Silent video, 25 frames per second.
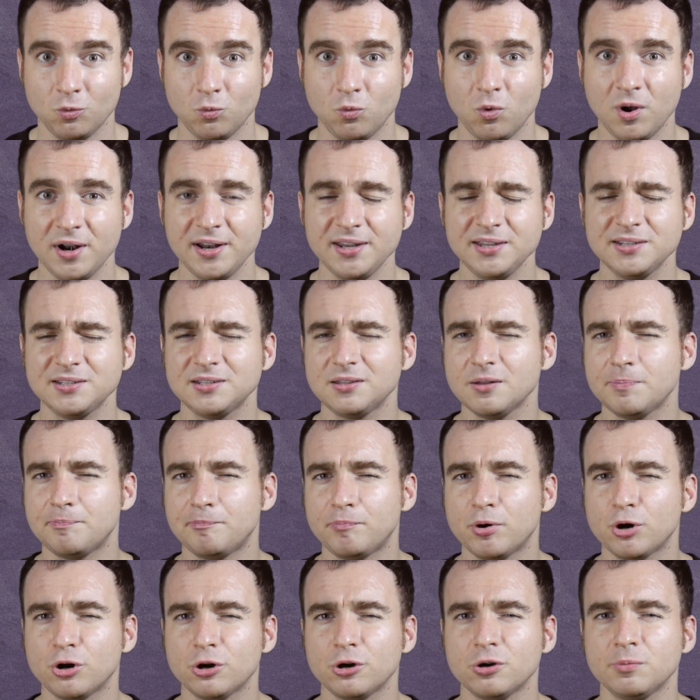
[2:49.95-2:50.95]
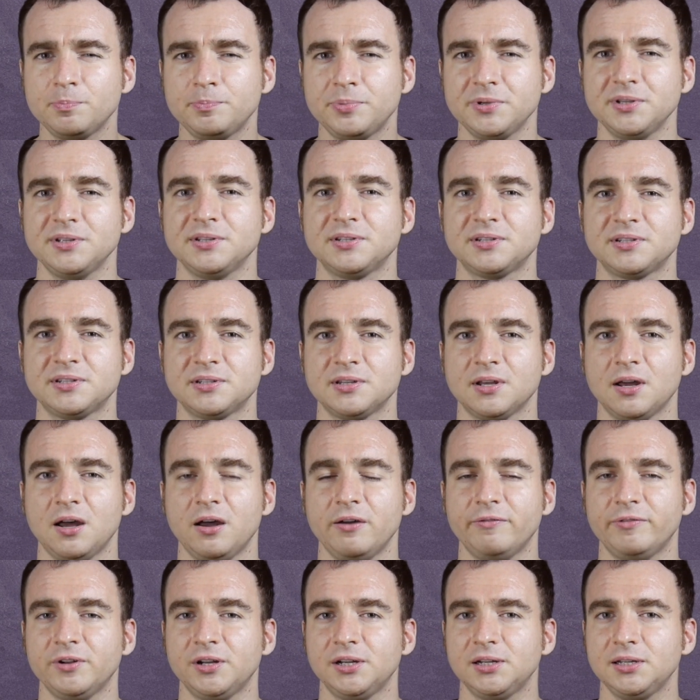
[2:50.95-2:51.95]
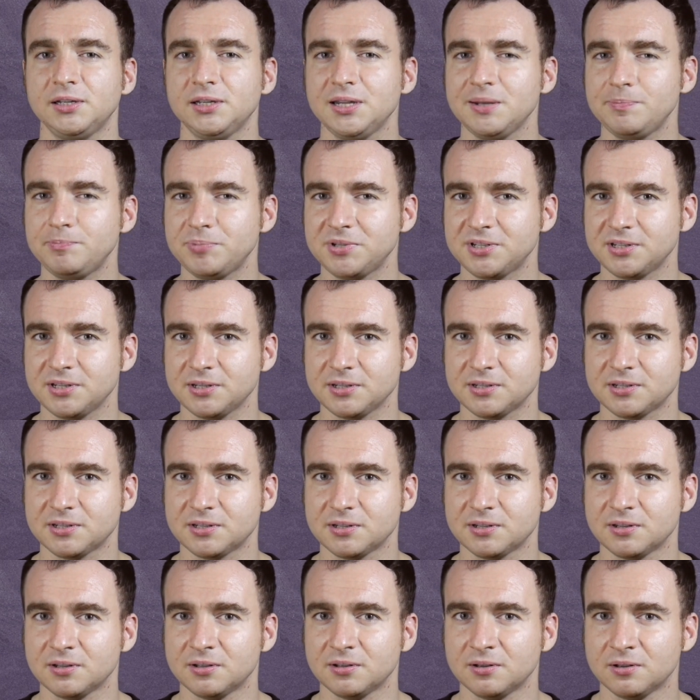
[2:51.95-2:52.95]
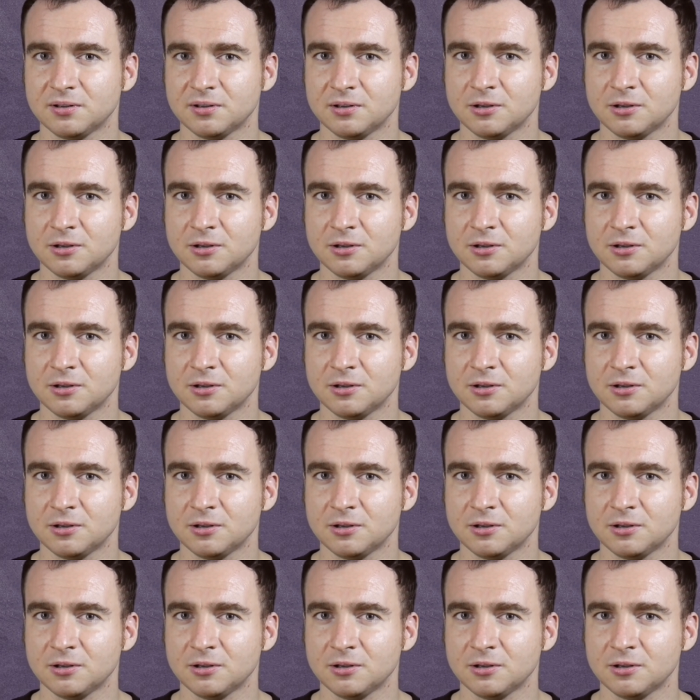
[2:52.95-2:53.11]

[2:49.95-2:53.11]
What is the purpose of an ellipsis?